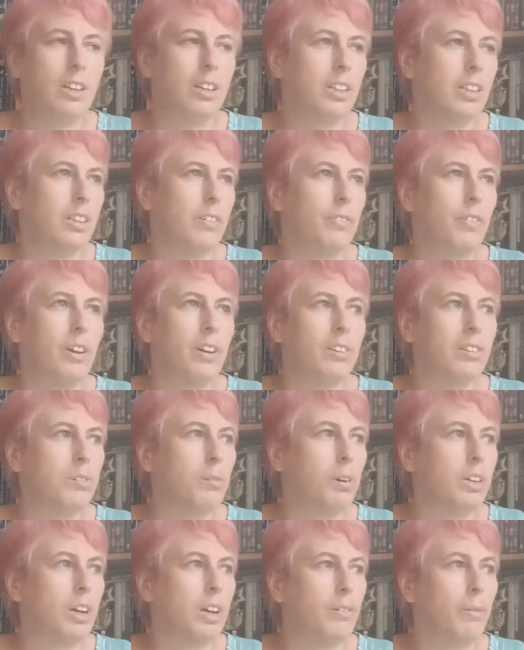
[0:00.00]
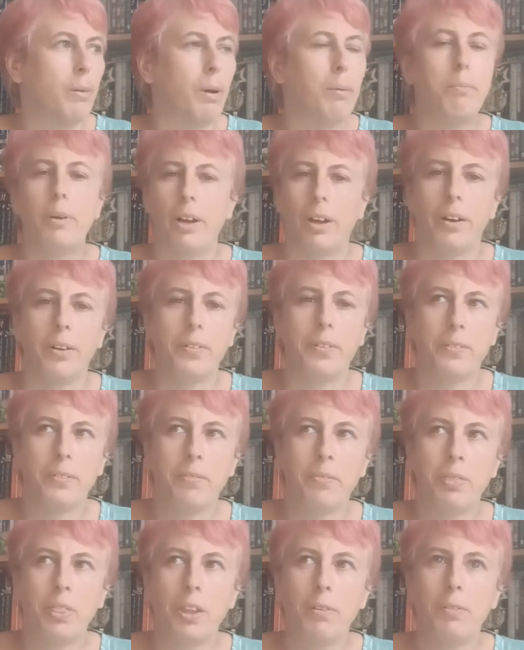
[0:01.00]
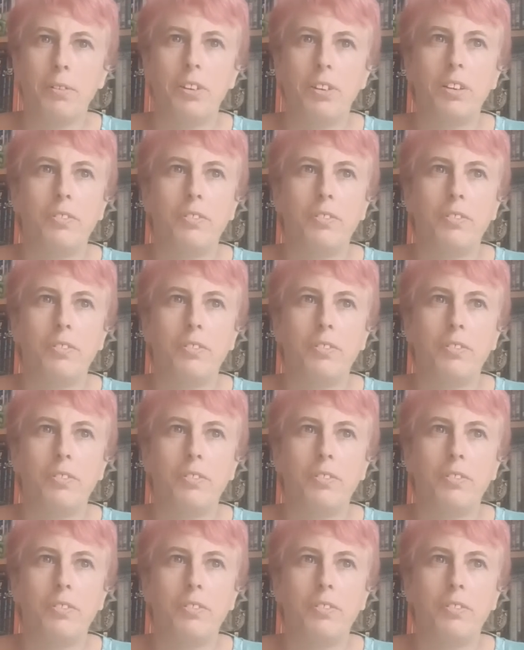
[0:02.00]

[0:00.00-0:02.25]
The first one I remember was in